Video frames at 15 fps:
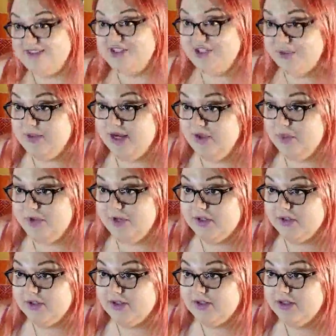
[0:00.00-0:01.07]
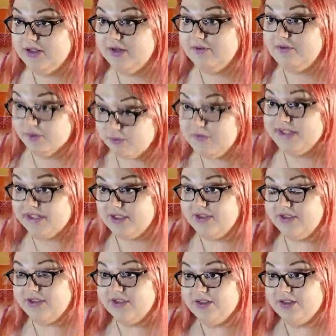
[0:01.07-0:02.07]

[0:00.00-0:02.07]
do now though. For real.